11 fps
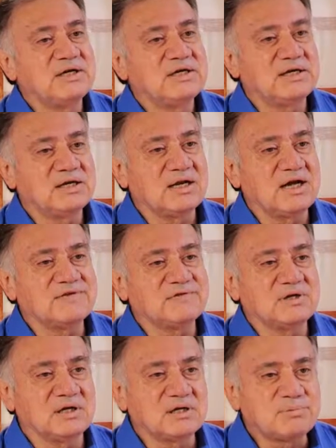in life
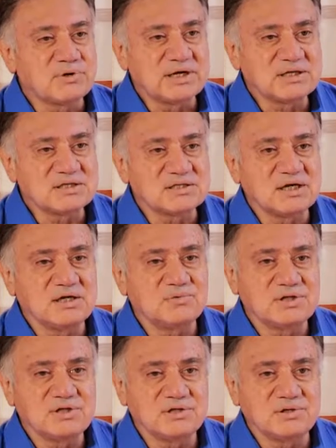in a liberated state
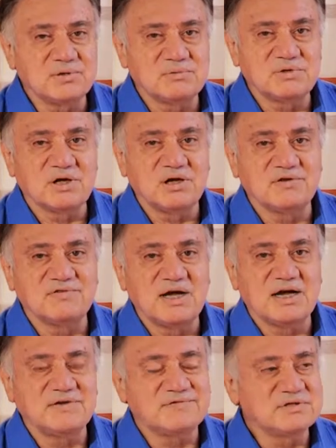with you and with all of
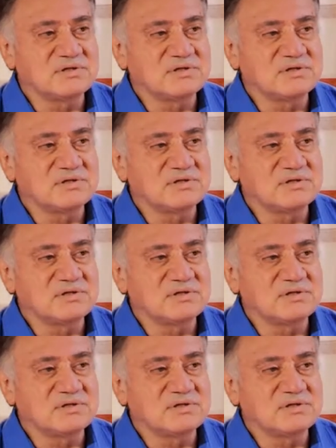life, and so